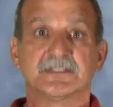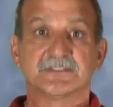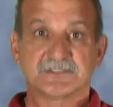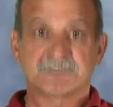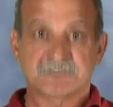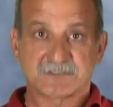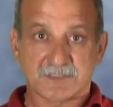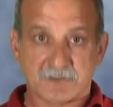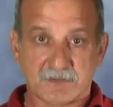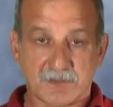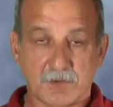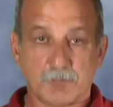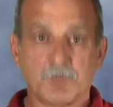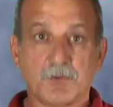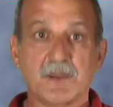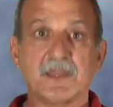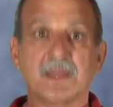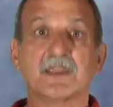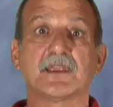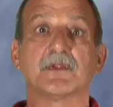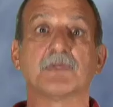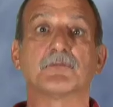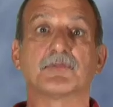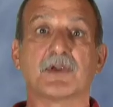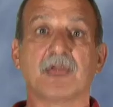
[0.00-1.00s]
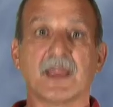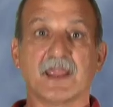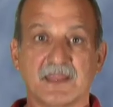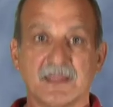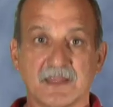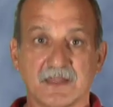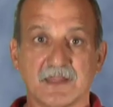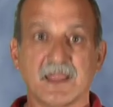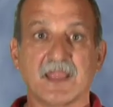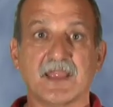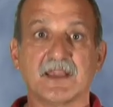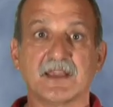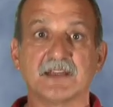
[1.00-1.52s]
so that we can
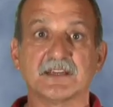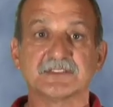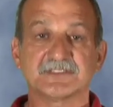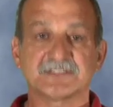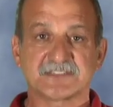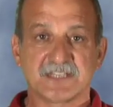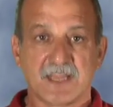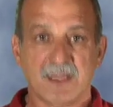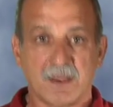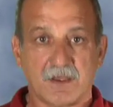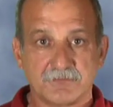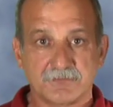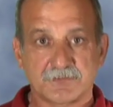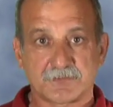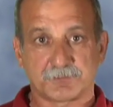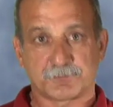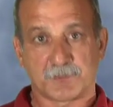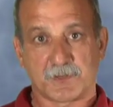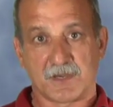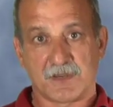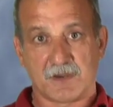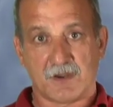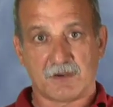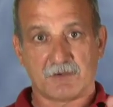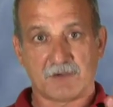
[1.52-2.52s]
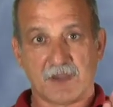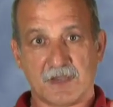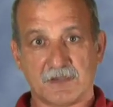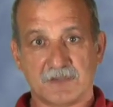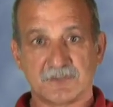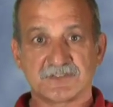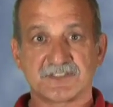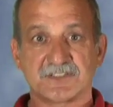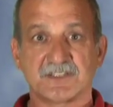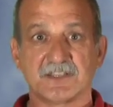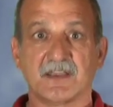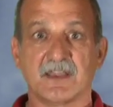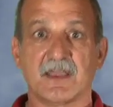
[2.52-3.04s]
regulate ourselves, bring our
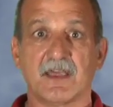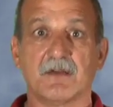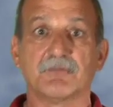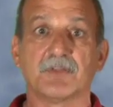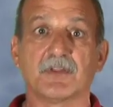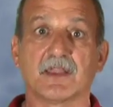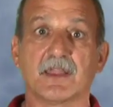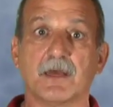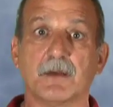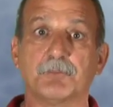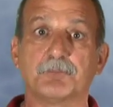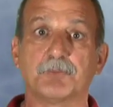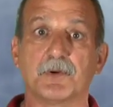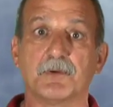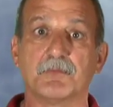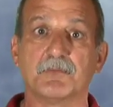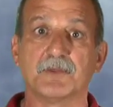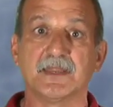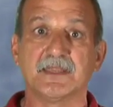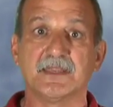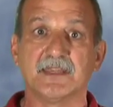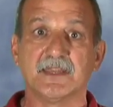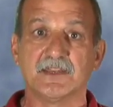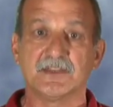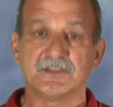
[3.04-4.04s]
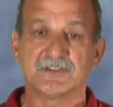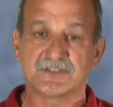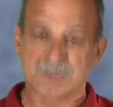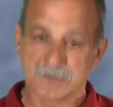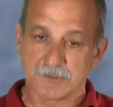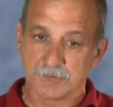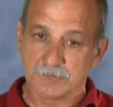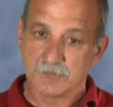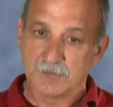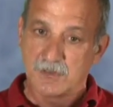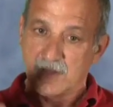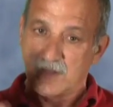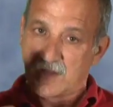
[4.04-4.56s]
energy level up when we need
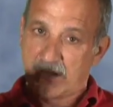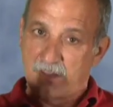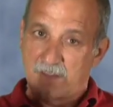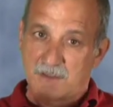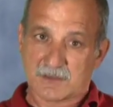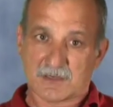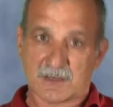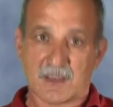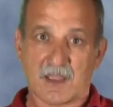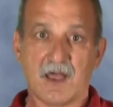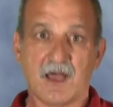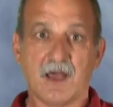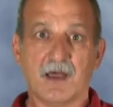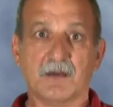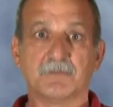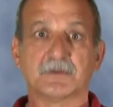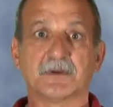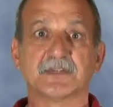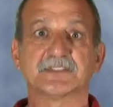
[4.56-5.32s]
to, calm